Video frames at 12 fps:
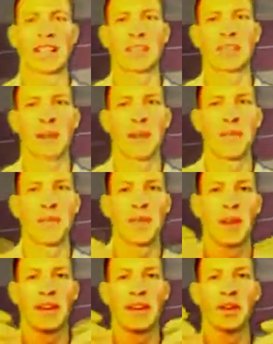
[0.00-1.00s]
Guys,
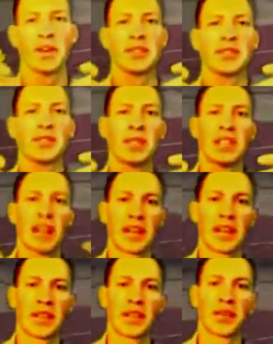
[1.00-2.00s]
what I noticed from a
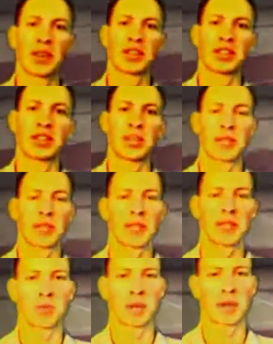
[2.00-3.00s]
lot of the vertical jump
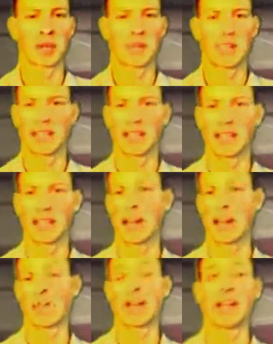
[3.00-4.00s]
training programs out there,
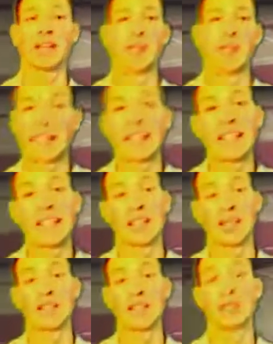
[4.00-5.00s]
and I'm not here to make
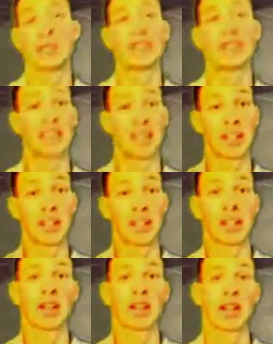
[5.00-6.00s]
any enemies because I know
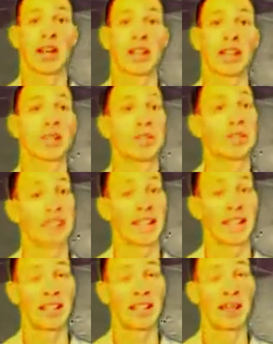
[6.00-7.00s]
that there are a lot of good ones
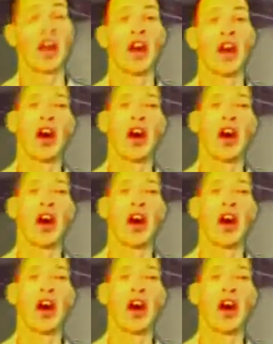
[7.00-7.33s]
out there.